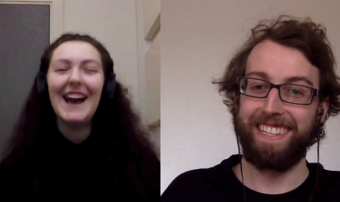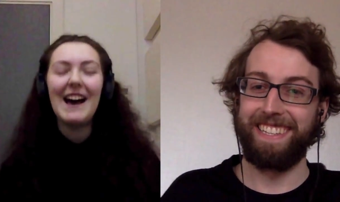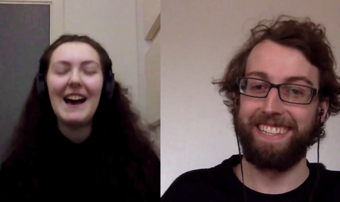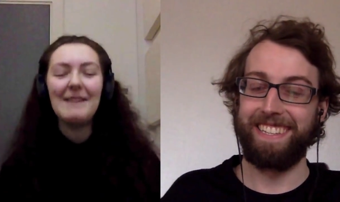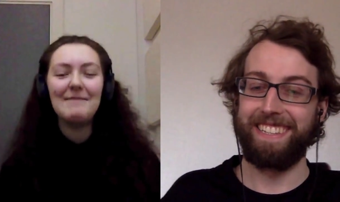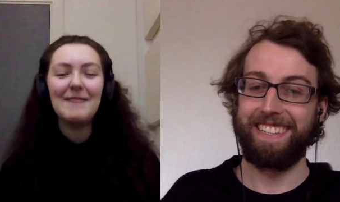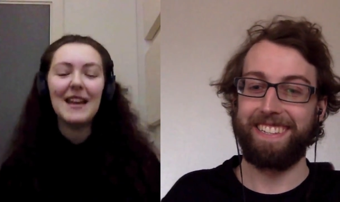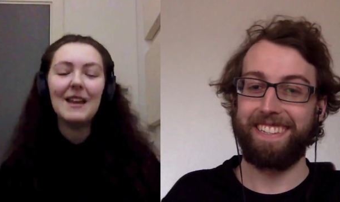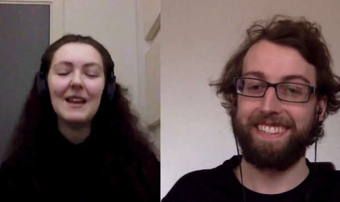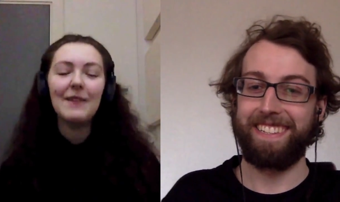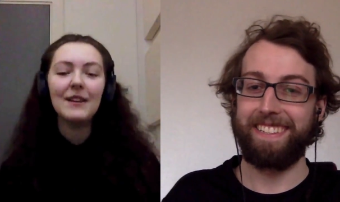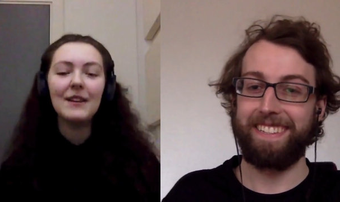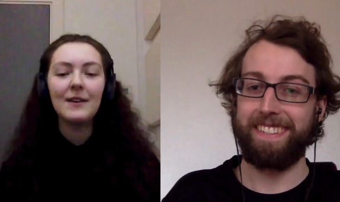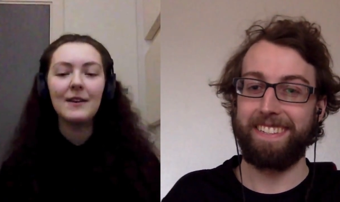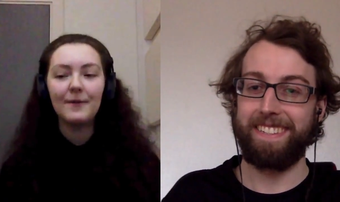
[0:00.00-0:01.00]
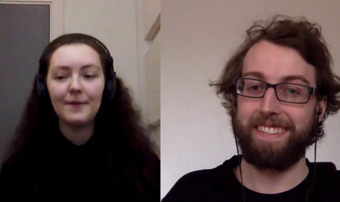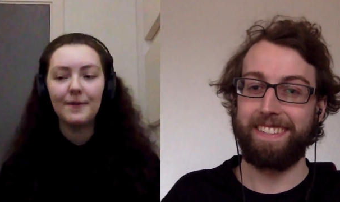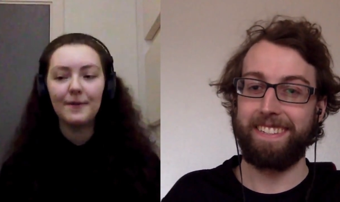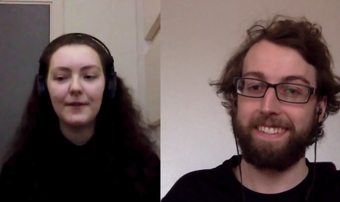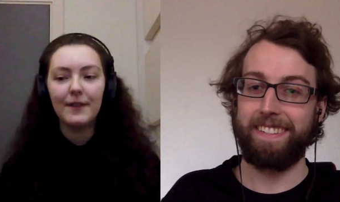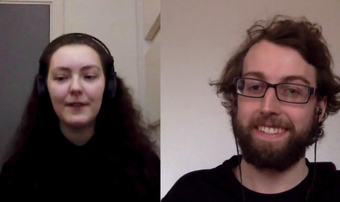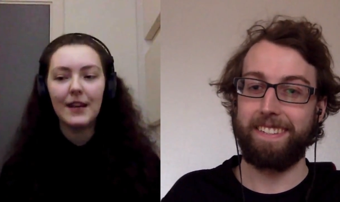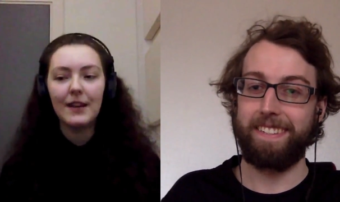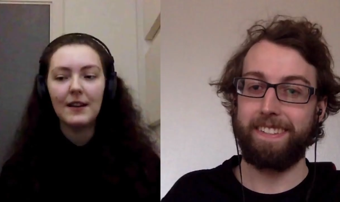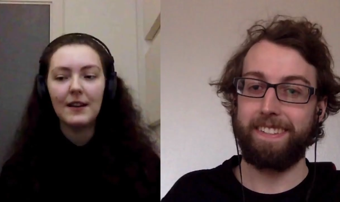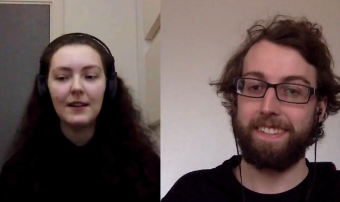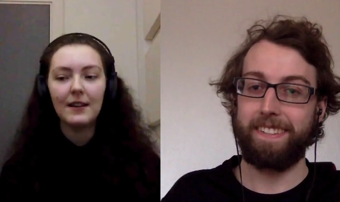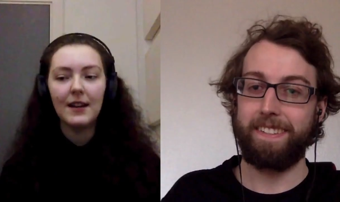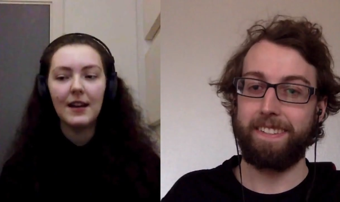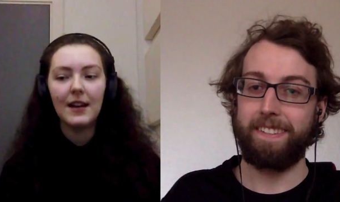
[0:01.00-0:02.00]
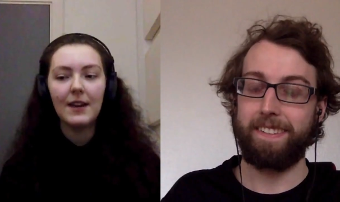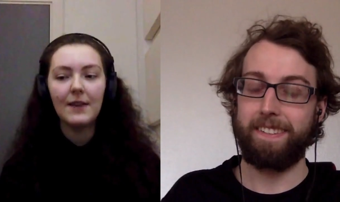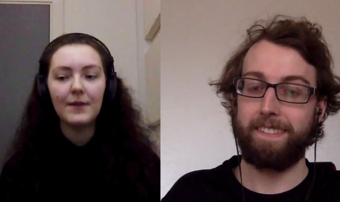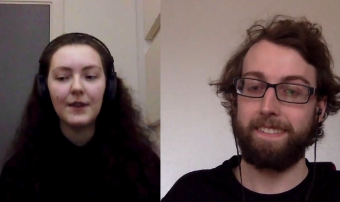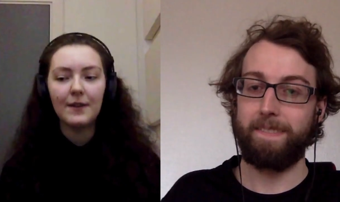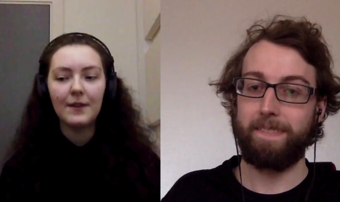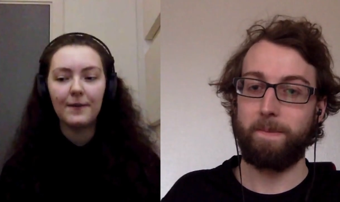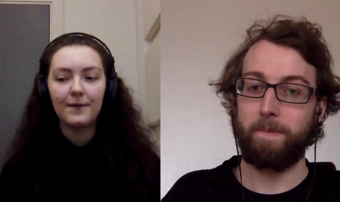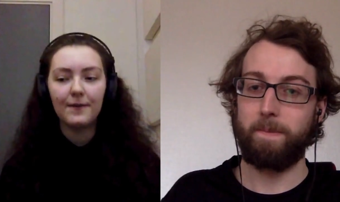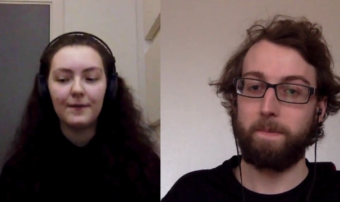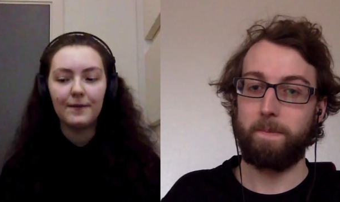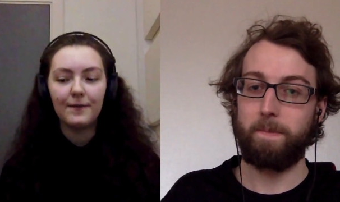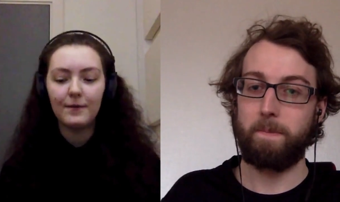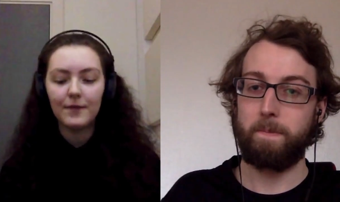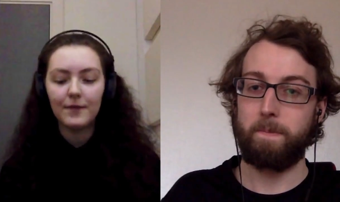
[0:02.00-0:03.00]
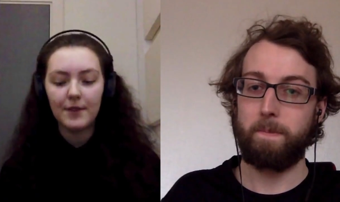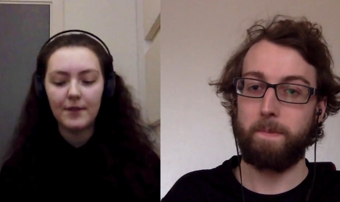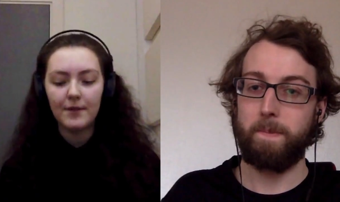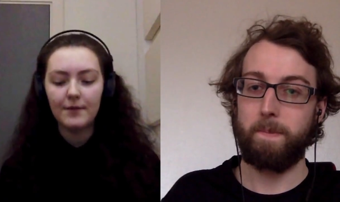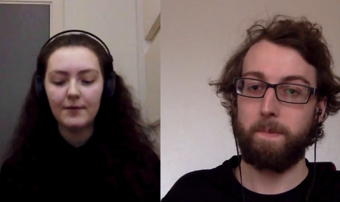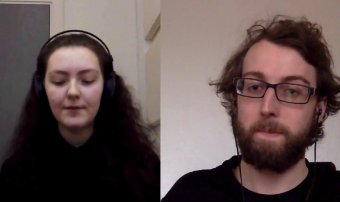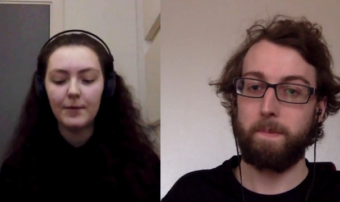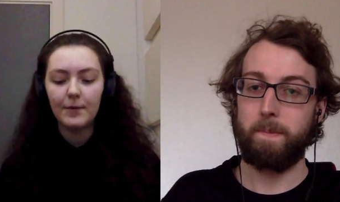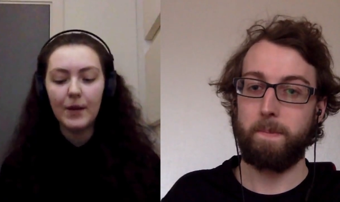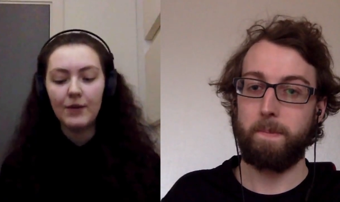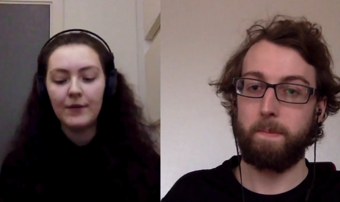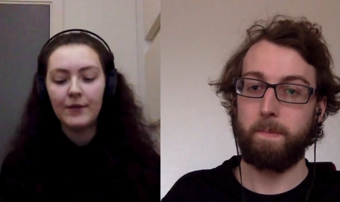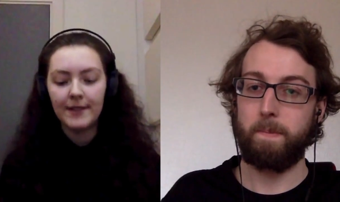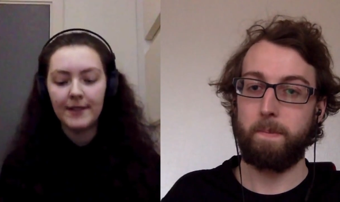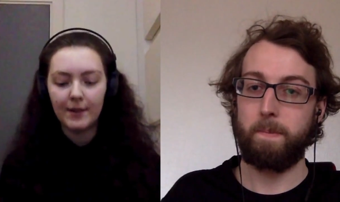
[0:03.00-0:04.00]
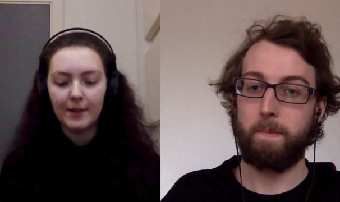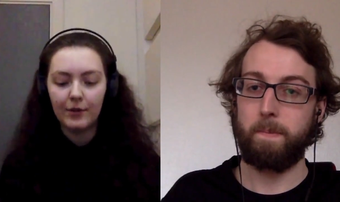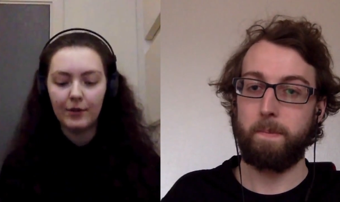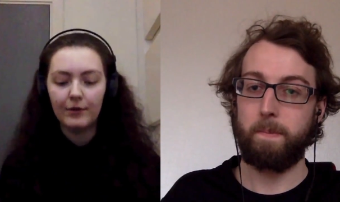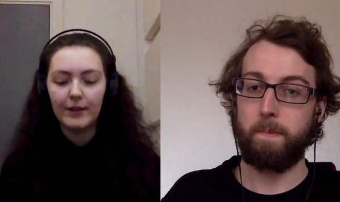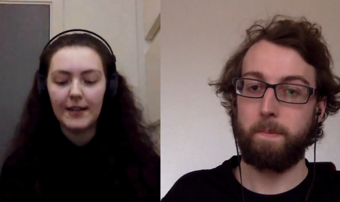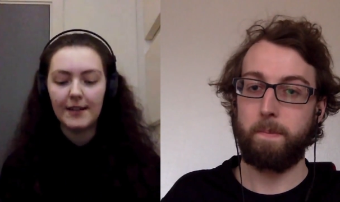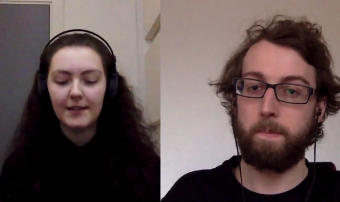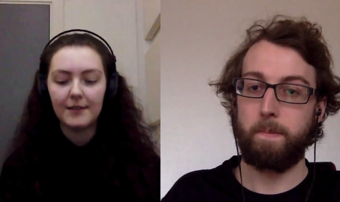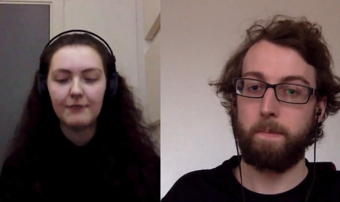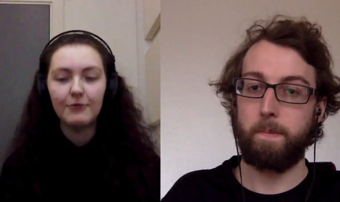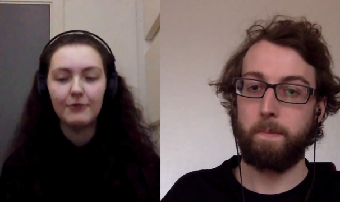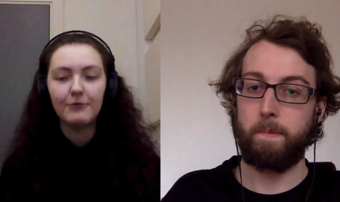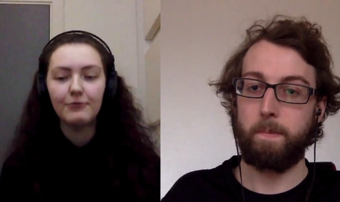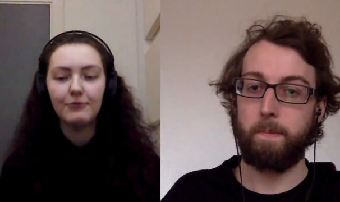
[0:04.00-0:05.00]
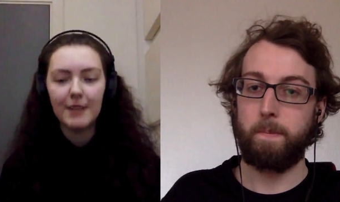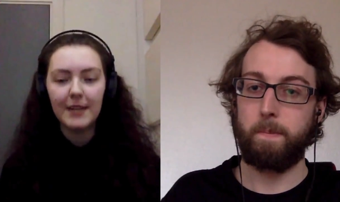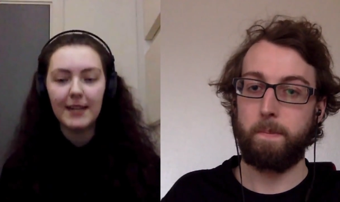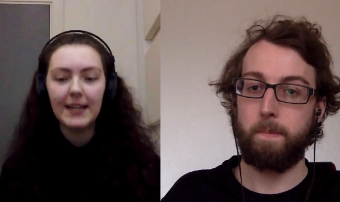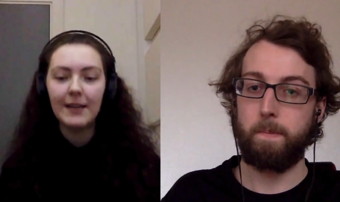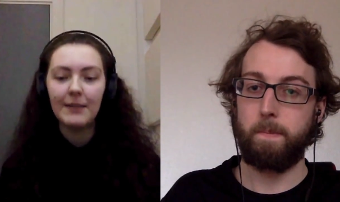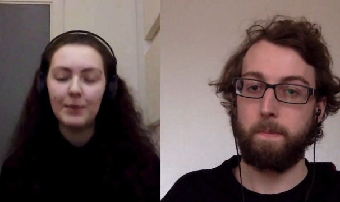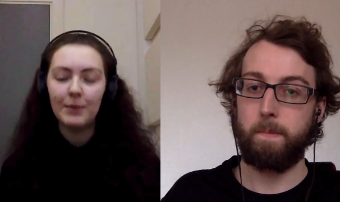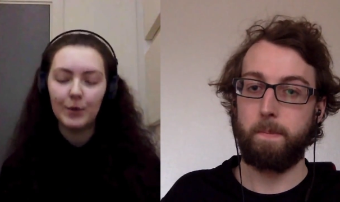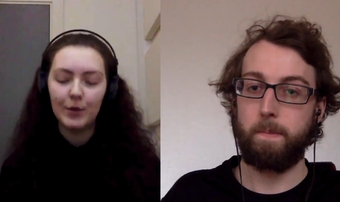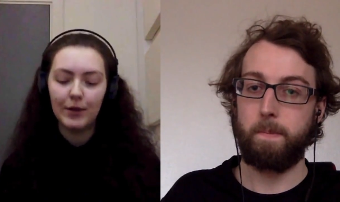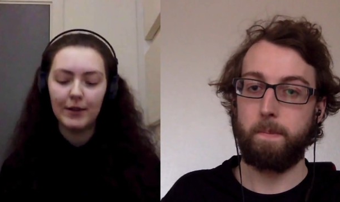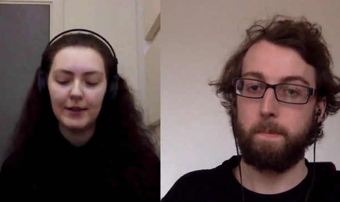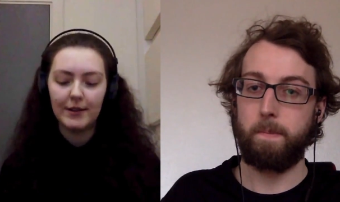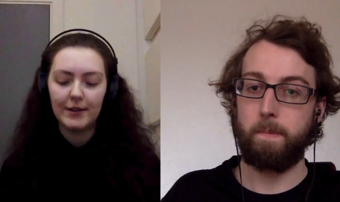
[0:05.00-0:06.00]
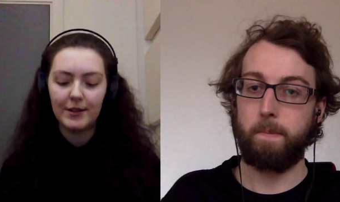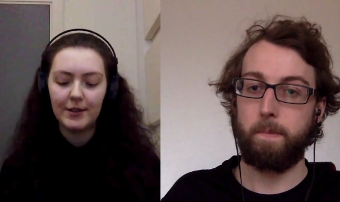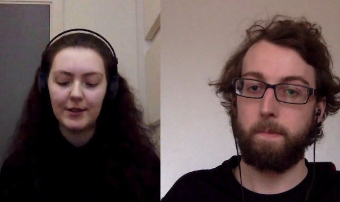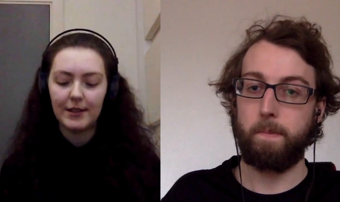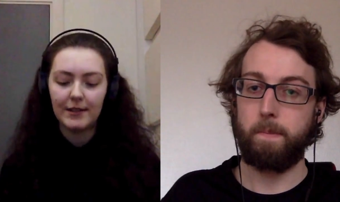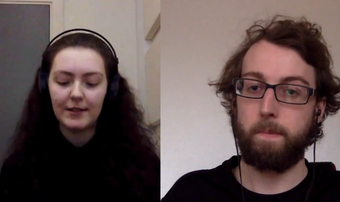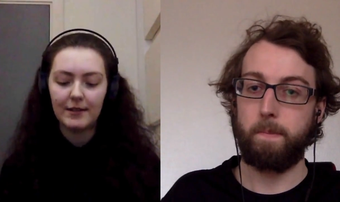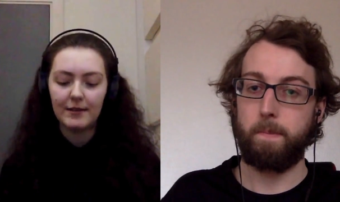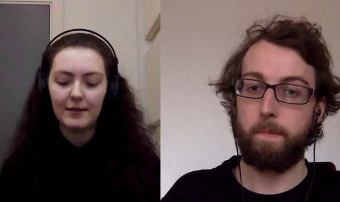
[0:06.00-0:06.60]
Speaker 1: um, even if even if so when you're in school, it's really important to just